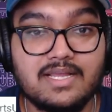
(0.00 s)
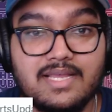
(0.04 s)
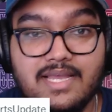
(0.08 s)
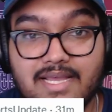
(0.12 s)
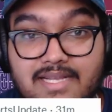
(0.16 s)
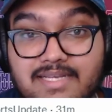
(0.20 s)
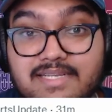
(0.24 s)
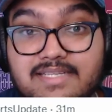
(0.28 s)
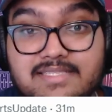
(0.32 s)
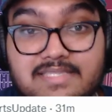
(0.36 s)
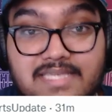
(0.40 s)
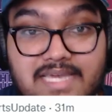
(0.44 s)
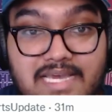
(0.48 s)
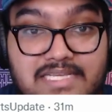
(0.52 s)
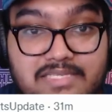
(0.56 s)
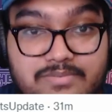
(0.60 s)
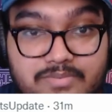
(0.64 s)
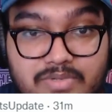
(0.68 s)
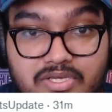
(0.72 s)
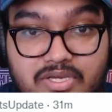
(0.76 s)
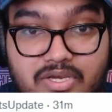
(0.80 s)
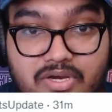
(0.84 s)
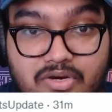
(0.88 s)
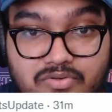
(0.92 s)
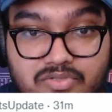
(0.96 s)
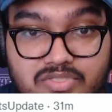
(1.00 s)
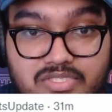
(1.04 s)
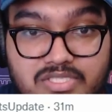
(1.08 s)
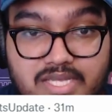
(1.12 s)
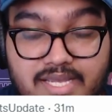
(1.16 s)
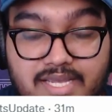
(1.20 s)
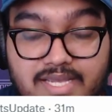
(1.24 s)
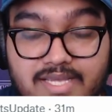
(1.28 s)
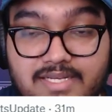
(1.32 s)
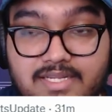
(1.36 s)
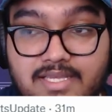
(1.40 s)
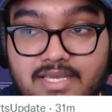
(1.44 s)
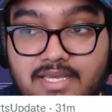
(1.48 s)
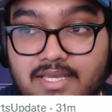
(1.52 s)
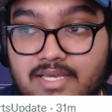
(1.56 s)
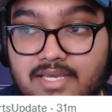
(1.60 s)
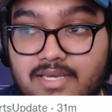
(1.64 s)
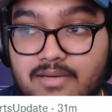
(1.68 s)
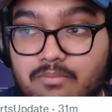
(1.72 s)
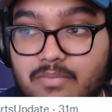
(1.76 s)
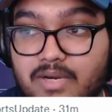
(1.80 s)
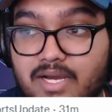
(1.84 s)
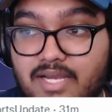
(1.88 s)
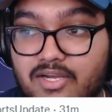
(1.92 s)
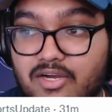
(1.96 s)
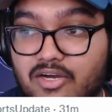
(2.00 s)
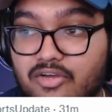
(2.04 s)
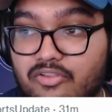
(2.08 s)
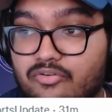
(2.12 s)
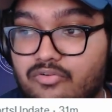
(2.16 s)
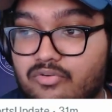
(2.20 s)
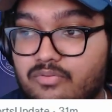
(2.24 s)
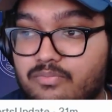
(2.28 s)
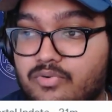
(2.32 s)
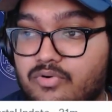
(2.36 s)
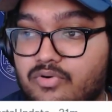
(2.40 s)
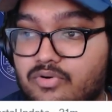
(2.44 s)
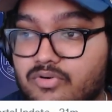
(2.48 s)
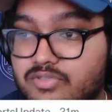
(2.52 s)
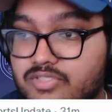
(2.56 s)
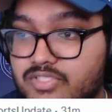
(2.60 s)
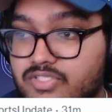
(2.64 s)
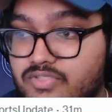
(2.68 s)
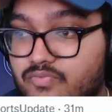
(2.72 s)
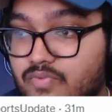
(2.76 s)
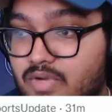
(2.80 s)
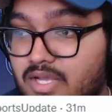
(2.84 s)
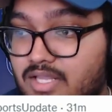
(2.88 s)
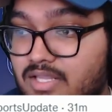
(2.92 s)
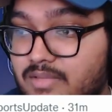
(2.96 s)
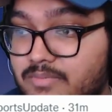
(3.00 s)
And this has been co-signed by other reporters as well.